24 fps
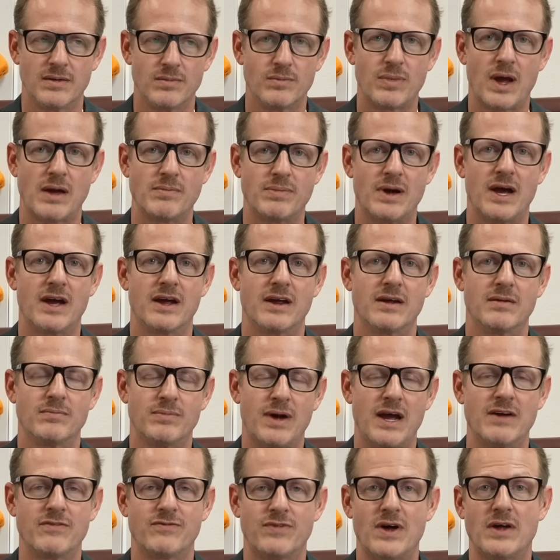
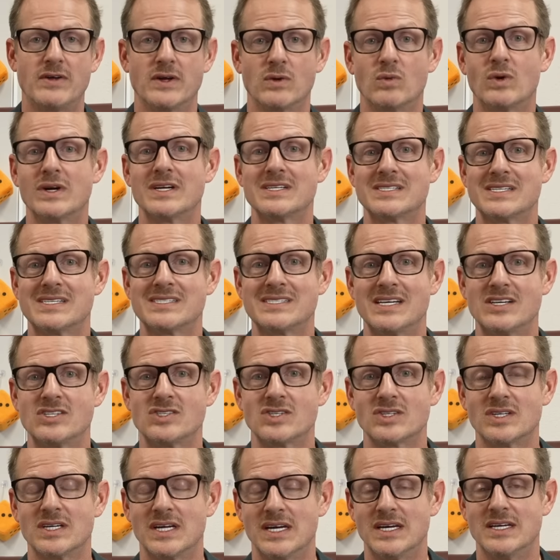by following what is
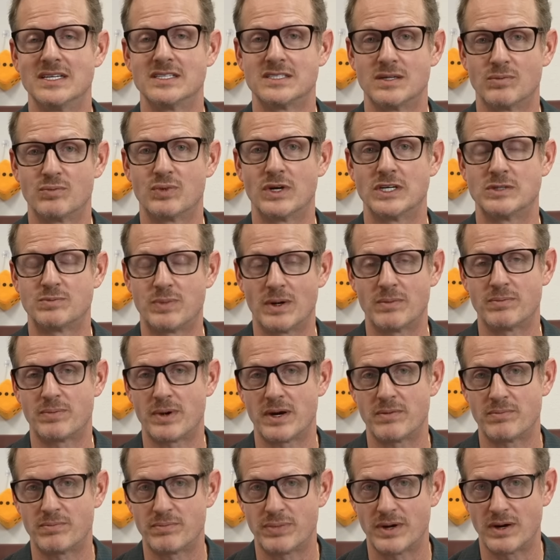essentially is the bridge,
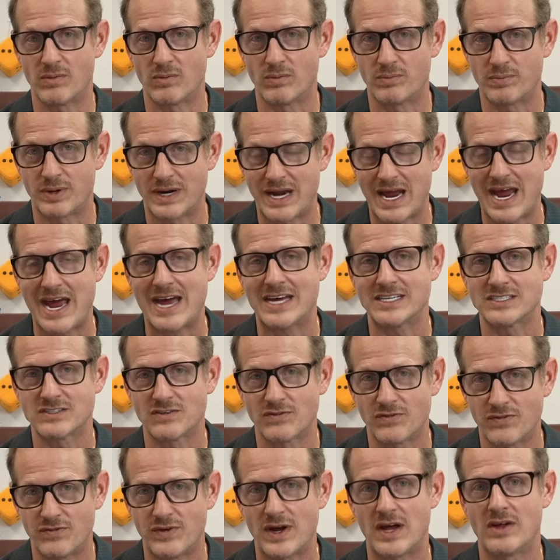but has
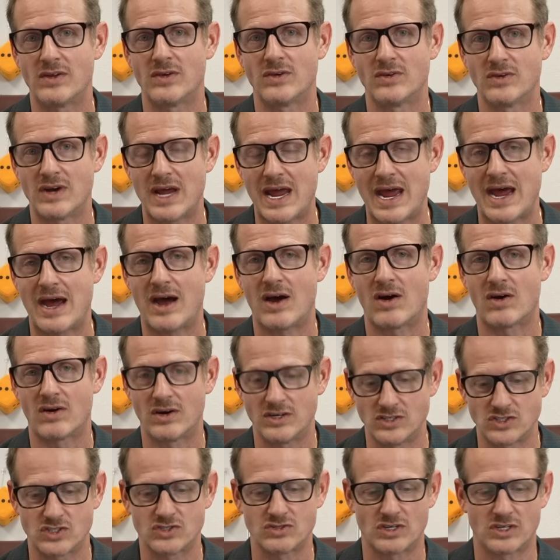followed our
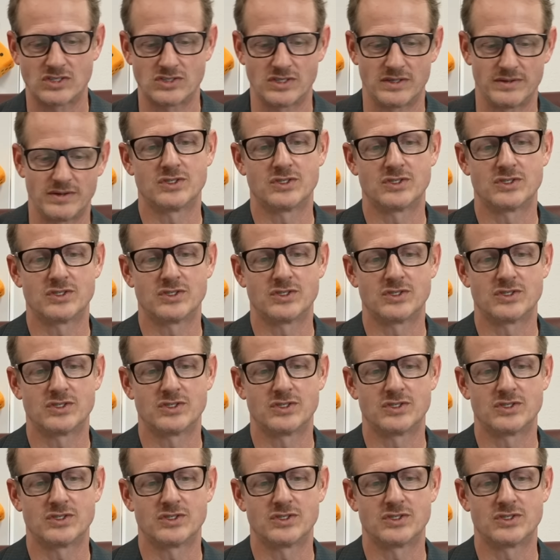instruction.